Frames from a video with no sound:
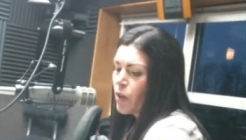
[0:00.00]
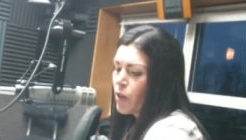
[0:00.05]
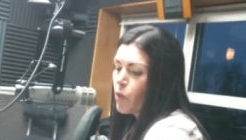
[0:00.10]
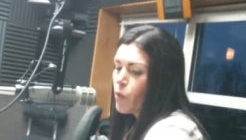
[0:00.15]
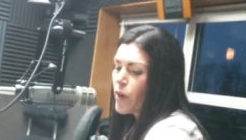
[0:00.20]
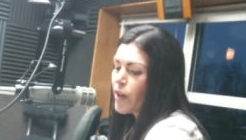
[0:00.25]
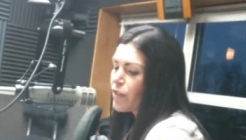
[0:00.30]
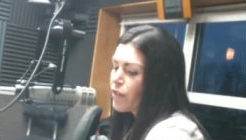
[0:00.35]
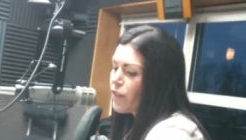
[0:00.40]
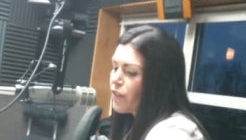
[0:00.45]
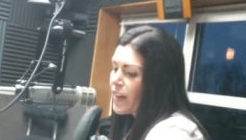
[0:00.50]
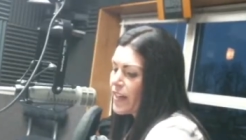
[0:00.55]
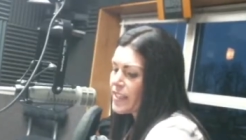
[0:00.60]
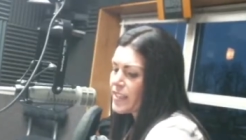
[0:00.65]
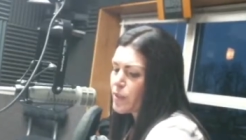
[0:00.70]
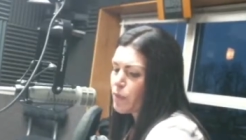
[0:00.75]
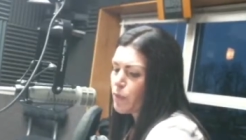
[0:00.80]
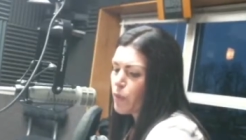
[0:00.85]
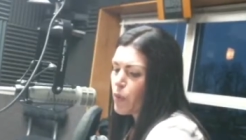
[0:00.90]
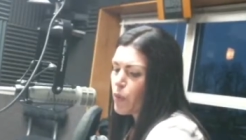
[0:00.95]
where to
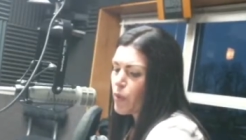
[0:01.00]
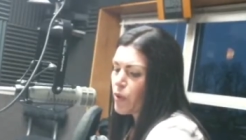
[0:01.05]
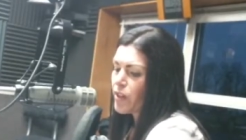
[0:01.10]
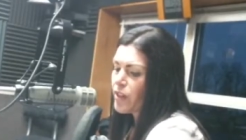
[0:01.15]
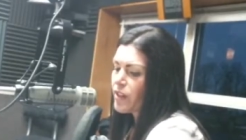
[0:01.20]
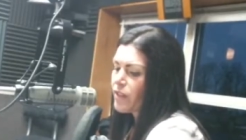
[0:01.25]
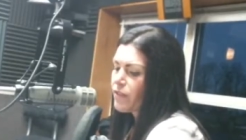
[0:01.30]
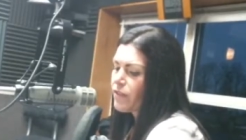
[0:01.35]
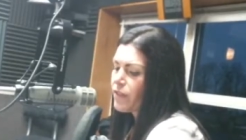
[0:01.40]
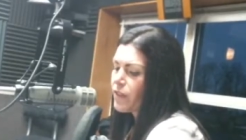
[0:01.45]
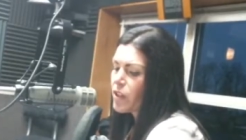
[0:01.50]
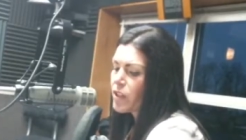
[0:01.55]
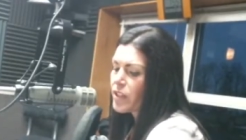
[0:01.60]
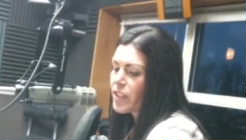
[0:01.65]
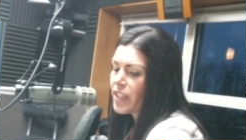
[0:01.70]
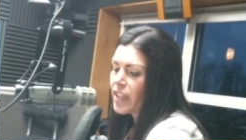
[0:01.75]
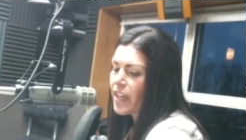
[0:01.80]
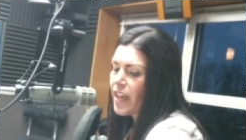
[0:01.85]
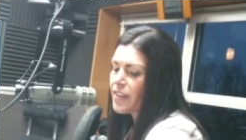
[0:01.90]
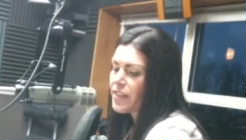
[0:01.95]
find support,
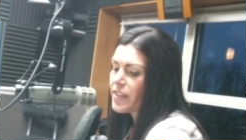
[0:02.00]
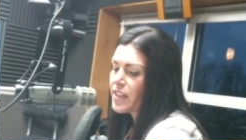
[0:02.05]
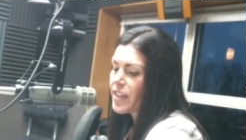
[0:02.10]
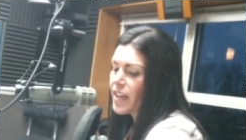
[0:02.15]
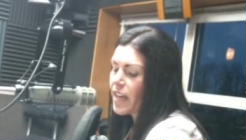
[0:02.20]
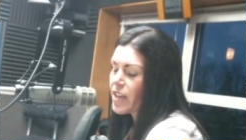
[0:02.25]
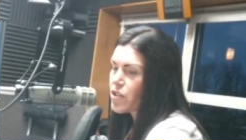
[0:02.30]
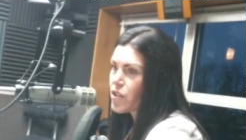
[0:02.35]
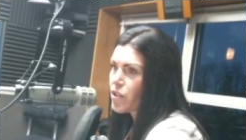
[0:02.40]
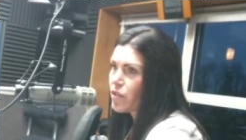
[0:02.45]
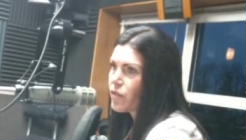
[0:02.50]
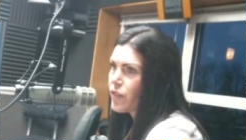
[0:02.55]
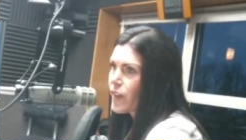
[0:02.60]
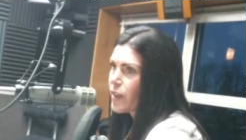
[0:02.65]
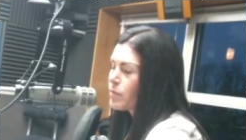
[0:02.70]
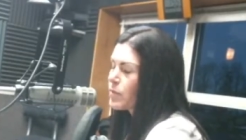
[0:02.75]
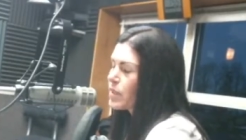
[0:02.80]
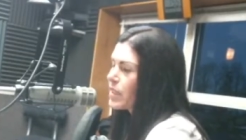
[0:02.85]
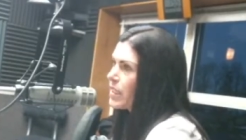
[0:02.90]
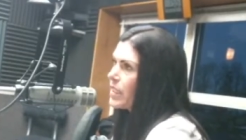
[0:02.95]
looking at the National
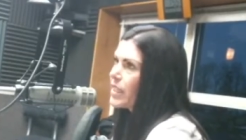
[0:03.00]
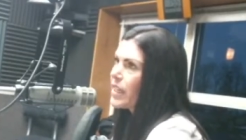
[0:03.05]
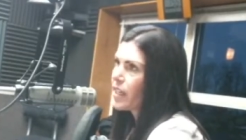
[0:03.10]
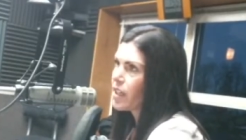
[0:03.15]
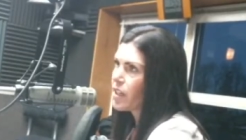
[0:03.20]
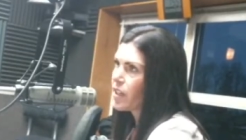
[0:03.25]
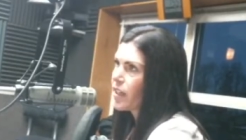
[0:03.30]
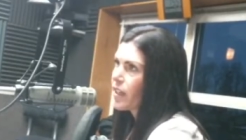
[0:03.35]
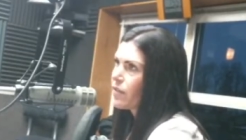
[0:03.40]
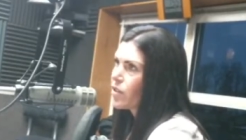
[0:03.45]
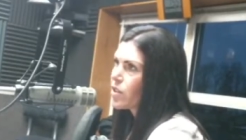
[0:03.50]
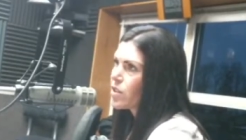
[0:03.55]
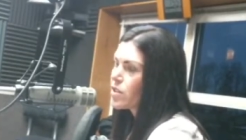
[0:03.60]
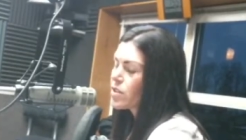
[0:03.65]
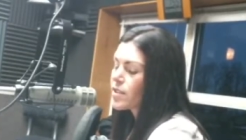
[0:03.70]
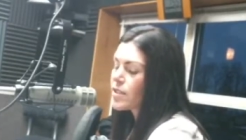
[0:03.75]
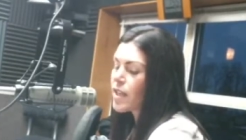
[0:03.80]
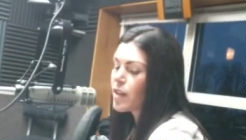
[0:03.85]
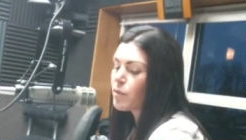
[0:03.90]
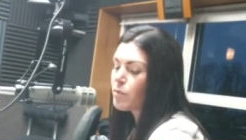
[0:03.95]
Family
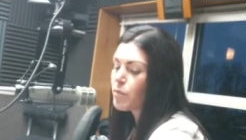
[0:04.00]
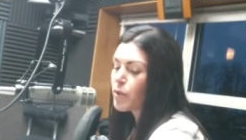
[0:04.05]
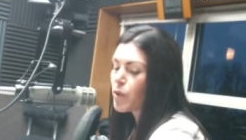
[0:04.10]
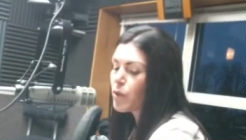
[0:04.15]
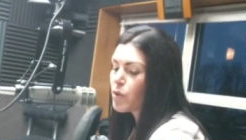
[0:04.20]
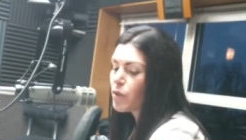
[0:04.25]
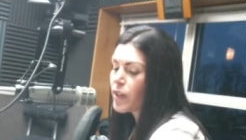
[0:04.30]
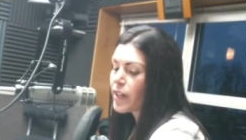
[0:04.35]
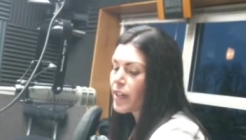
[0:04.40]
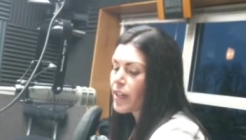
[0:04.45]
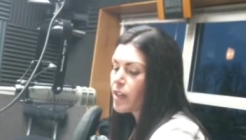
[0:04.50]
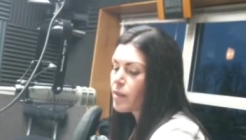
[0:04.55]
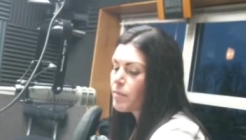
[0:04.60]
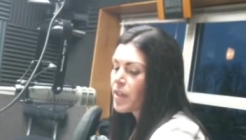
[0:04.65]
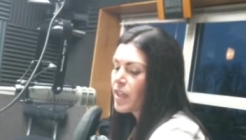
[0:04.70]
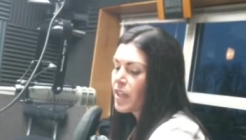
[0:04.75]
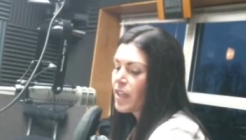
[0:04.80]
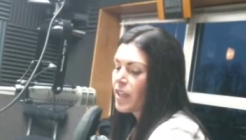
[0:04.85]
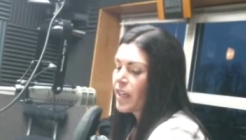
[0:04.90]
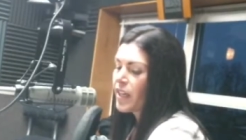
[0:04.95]
Caregivers uh, Program
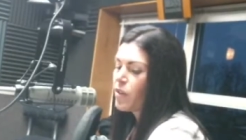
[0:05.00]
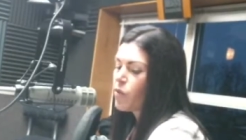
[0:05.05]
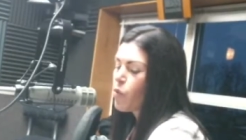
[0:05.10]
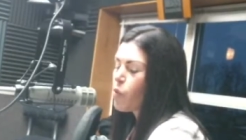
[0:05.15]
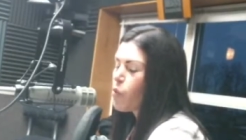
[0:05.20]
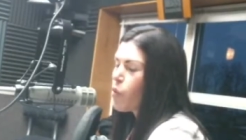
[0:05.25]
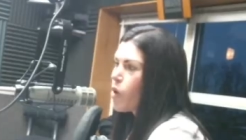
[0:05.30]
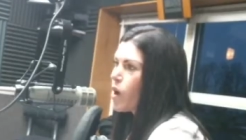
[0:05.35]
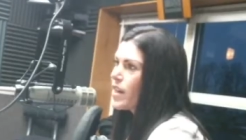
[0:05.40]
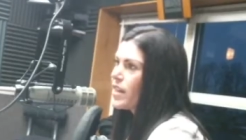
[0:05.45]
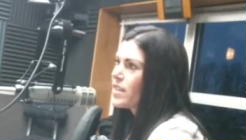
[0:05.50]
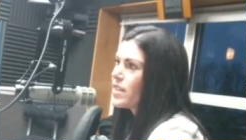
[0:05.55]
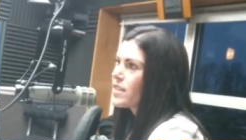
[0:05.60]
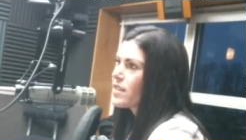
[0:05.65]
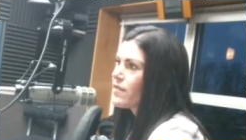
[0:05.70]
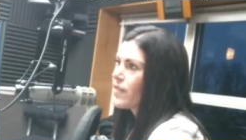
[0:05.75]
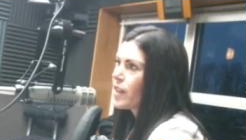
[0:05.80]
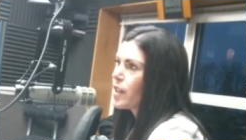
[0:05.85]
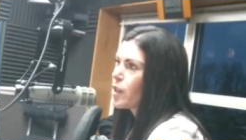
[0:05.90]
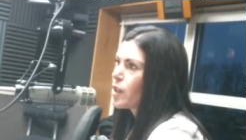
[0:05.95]
and what is
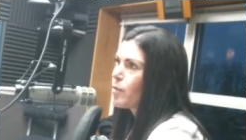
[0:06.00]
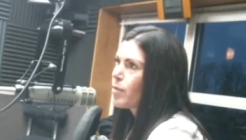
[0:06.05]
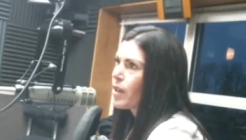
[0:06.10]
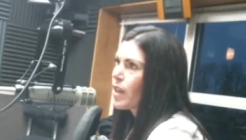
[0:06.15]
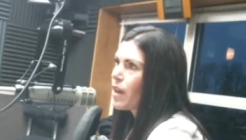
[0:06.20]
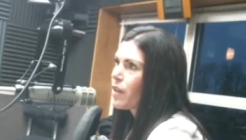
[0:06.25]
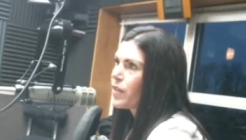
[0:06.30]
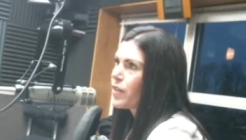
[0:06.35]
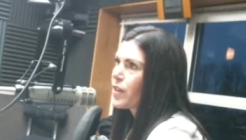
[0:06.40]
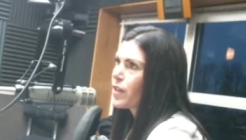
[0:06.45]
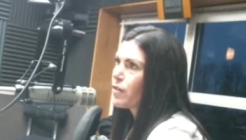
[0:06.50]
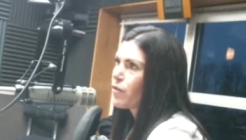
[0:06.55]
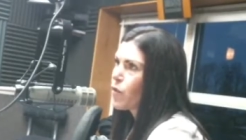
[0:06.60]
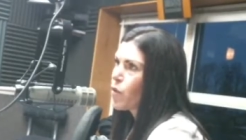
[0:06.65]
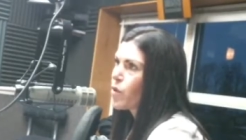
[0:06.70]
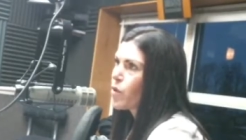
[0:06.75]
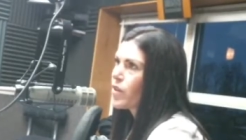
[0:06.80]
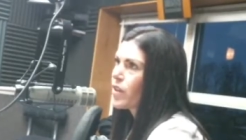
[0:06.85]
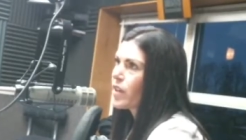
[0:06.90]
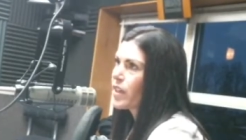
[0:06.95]
available out there
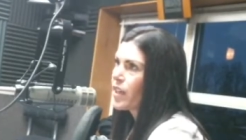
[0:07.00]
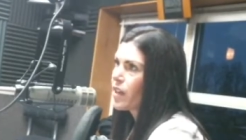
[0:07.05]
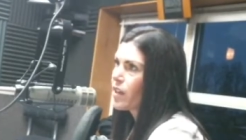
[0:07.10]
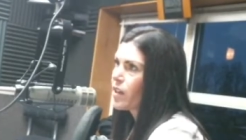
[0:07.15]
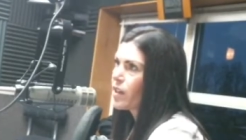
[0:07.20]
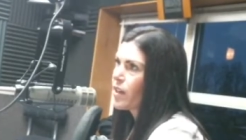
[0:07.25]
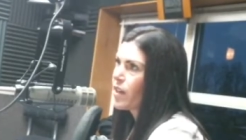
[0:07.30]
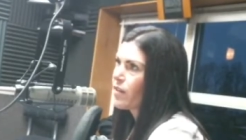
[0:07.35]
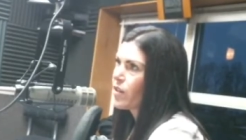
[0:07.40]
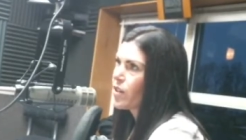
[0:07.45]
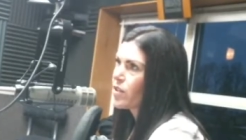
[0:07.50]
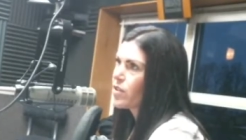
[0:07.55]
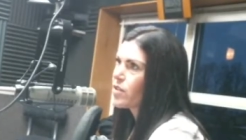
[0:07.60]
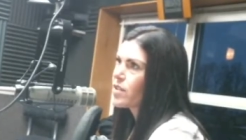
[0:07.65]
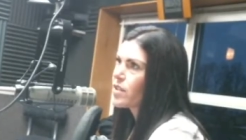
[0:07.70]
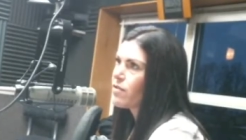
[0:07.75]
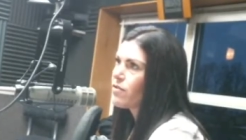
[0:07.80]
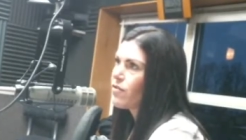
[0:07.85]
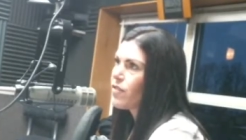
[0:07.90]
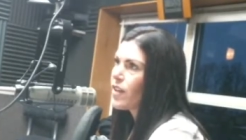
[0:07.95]
for the caregivers
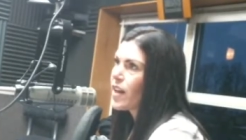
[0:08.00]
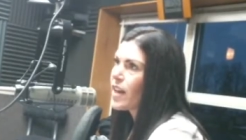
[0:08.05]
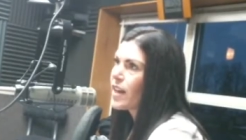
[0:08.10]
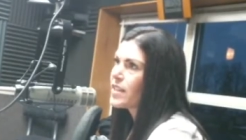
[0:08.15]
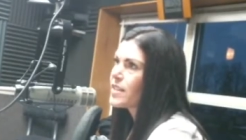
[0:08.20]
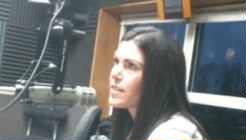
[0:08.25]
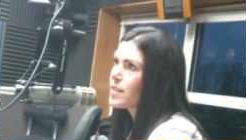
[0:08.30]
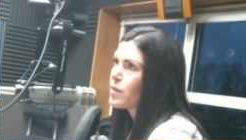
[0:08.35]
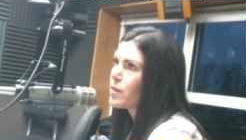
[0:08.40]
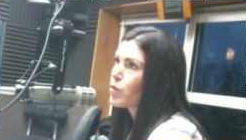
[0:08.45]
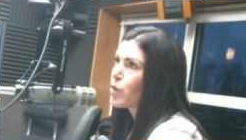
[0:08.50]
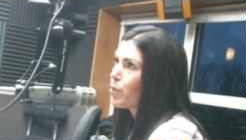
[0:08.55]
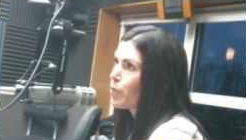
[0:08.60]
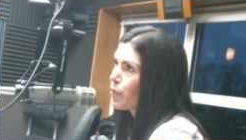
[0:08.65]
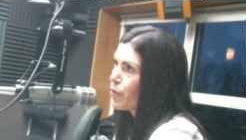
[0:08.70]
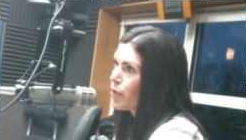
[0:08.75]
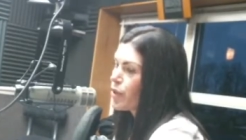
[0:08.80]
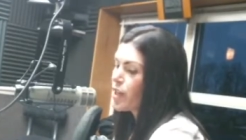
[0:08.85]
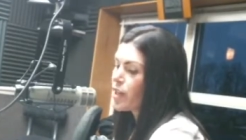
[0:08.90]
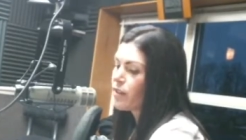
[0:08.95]
to find some
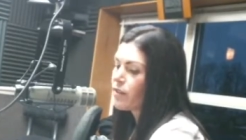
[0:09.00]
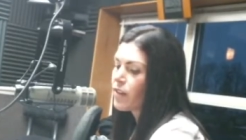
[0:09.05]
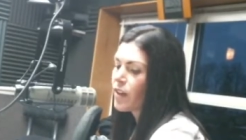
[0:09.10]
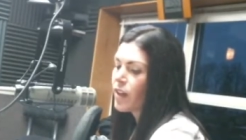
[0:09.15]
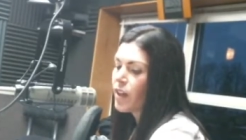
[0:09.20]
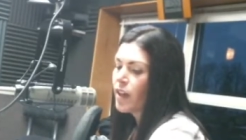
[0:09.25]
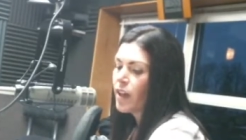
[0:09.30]
reprieve,